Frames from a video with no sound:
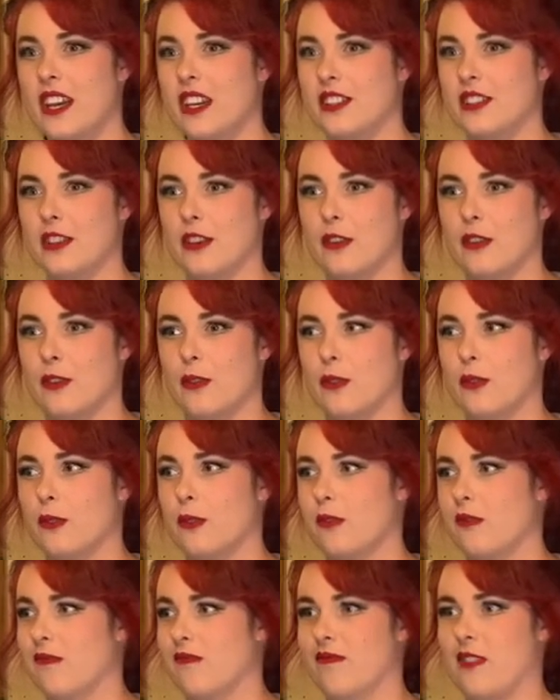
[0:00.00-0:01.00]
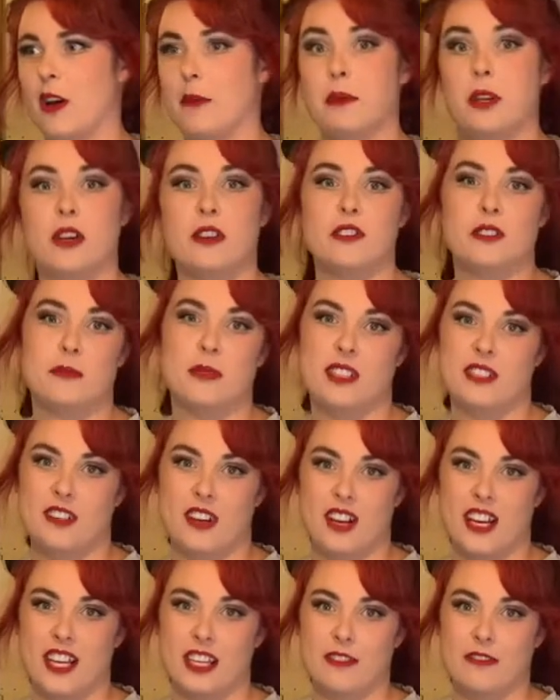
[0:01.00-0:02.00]
So I'm going to be
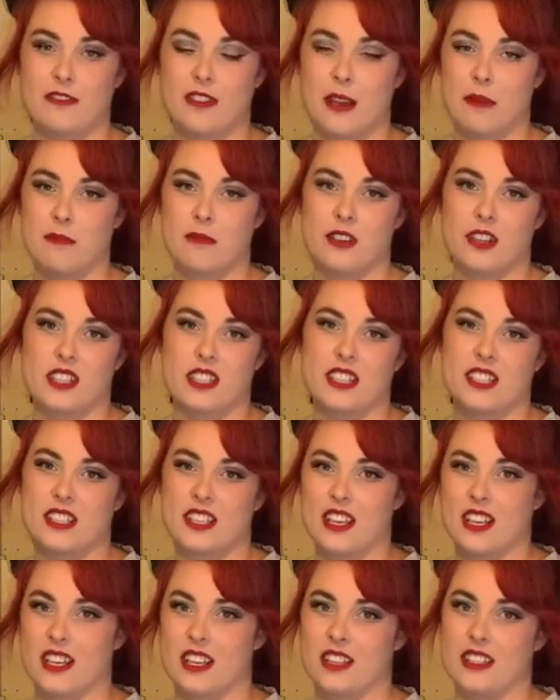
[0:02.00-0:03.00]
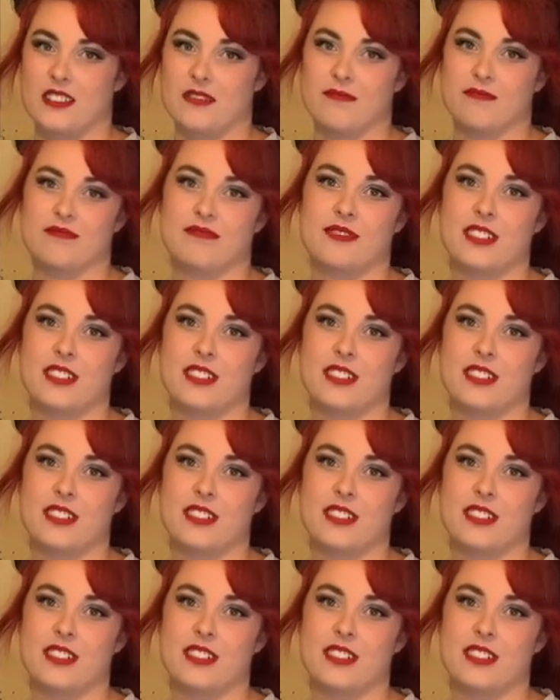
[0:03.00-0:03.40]
dyeing fabrics and